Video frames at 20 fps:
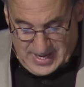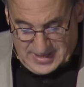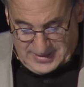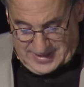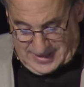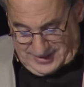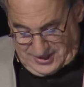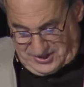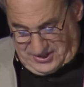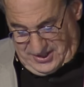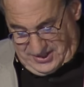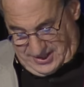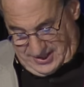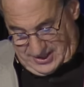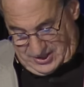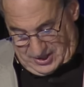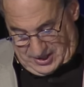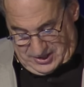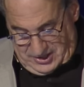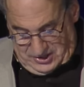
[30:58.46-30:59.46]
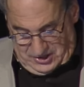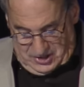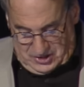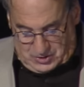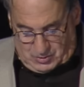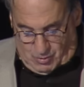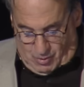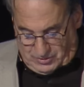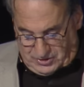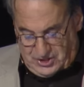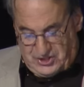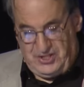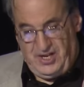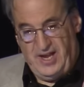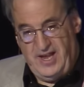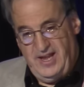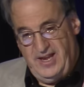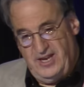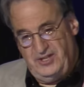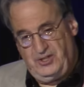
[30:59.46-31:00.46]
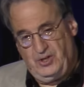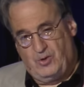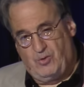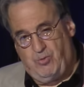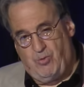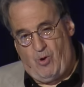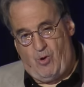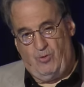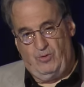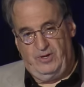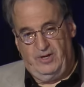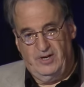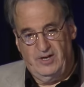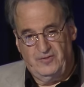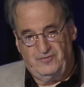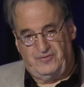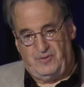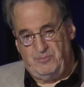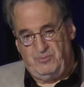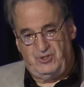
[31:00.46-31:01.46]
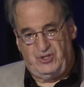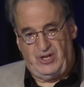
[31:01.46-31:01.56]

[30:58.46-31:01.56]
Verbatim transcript: Now, listen to this quote. Here's a quote from